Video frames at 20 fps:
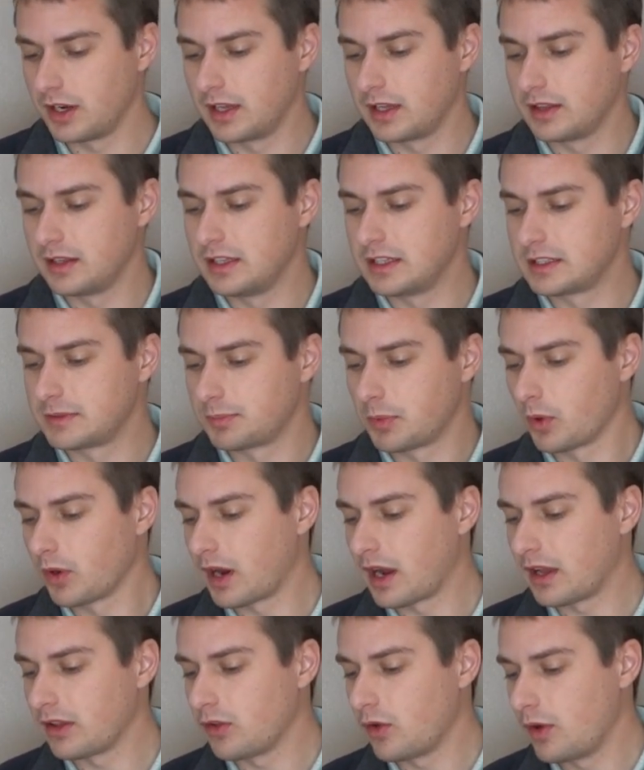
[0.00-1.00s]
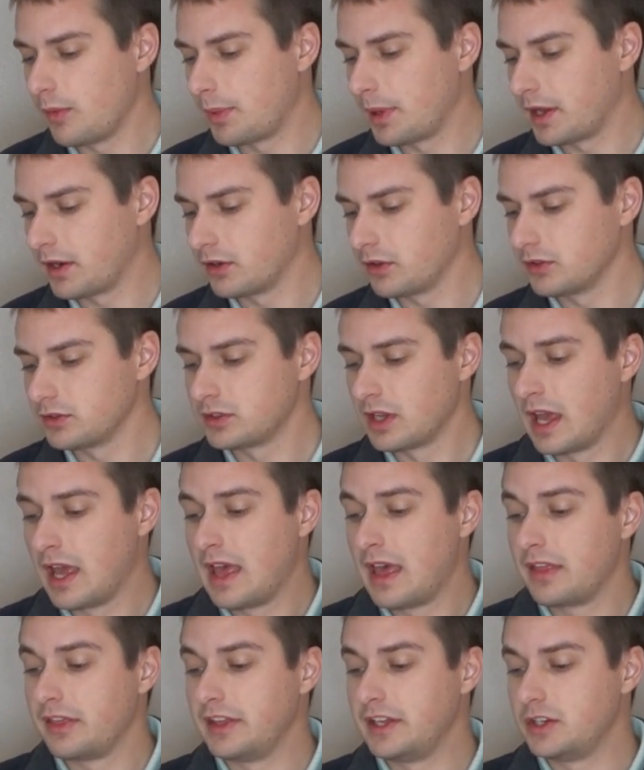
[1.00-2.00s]
to get the sport alloy pedals,
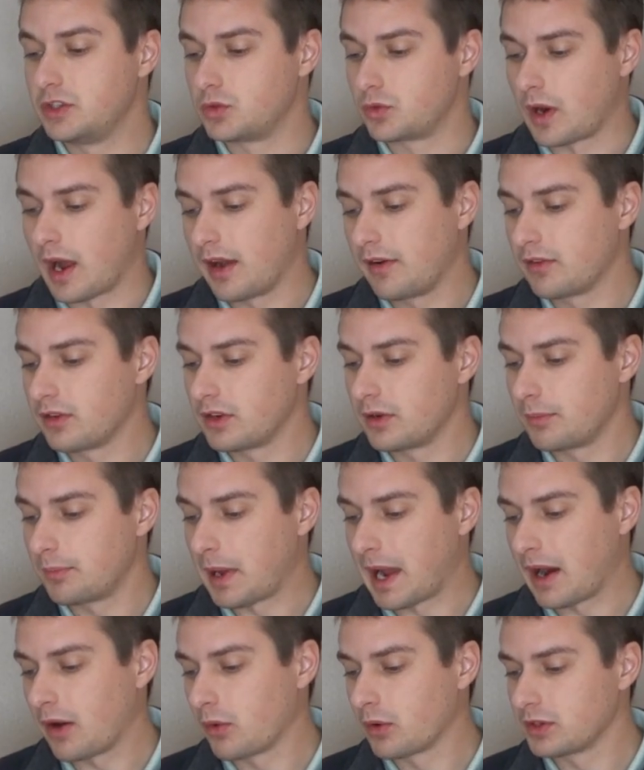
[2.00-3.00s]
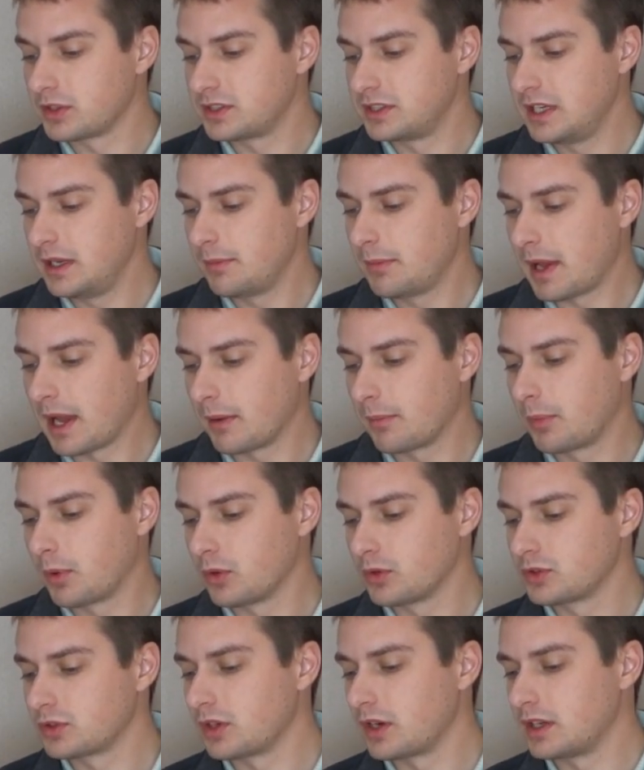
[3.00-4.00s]
the driver power seat back
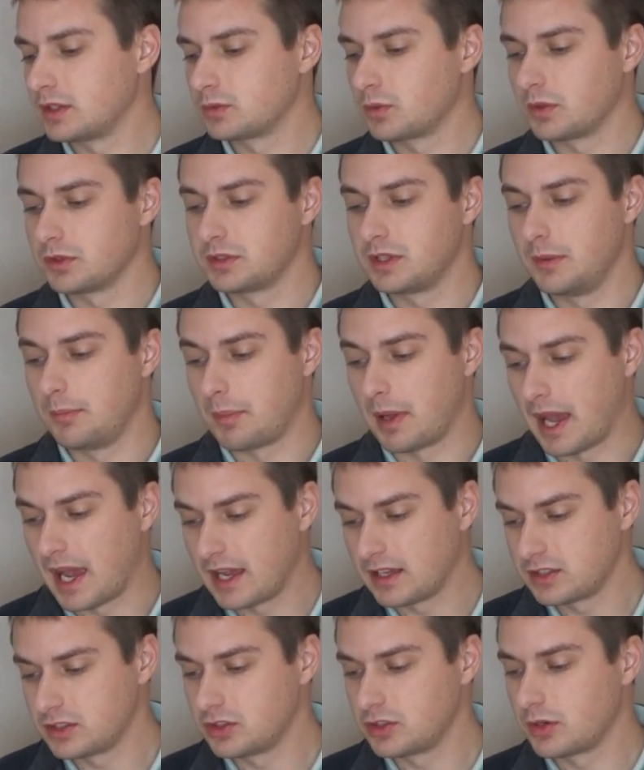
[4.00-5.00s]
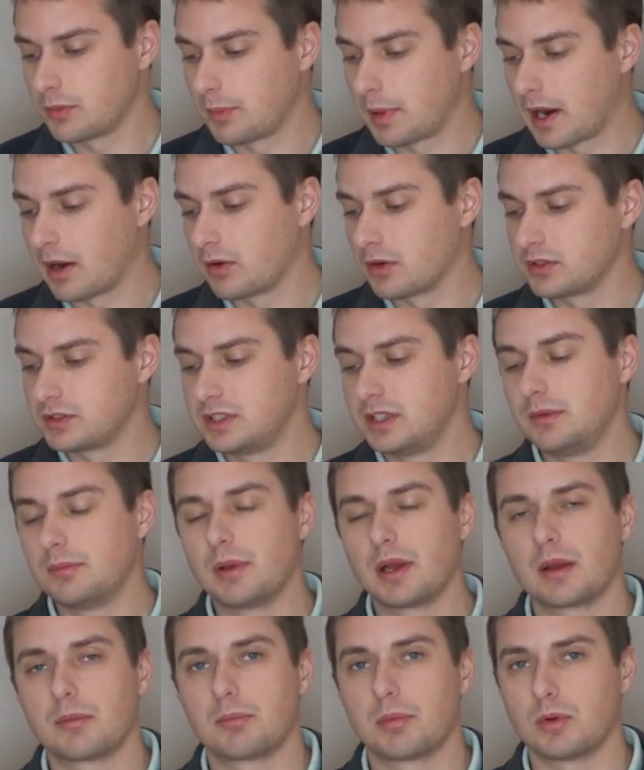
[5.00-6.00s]
bolster, as well as the passenger power seat
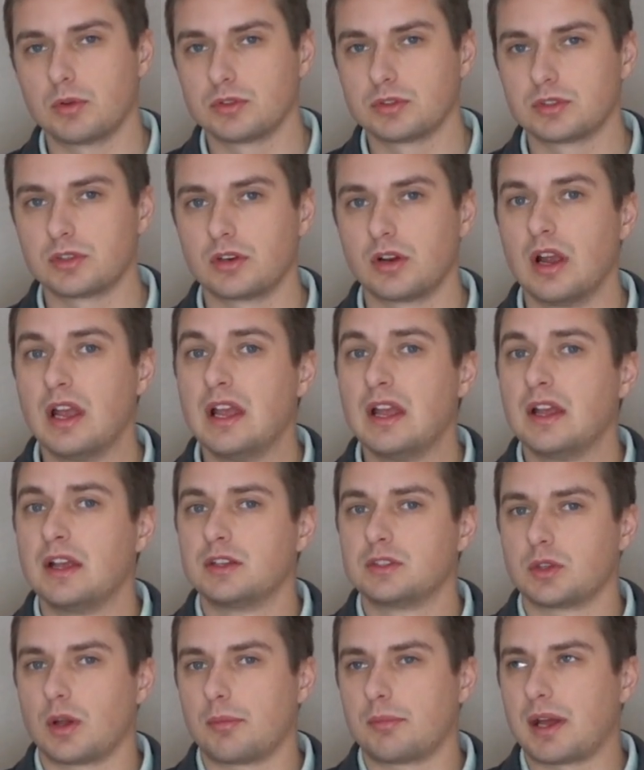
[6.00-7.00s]
back bolster. So I'm